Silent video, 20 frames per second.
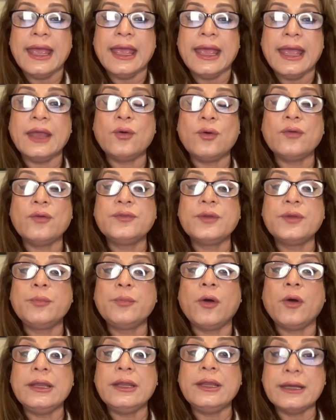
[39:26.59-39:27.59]
and of the
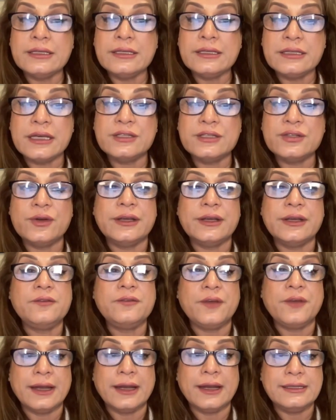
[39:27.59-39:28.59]

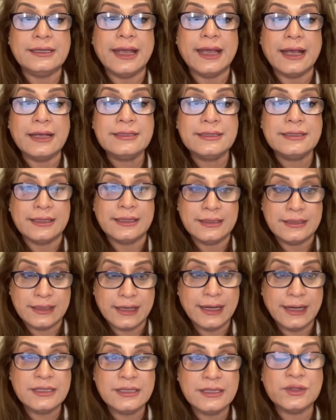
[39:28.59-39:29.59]
polyunsaturated fatty acids, right?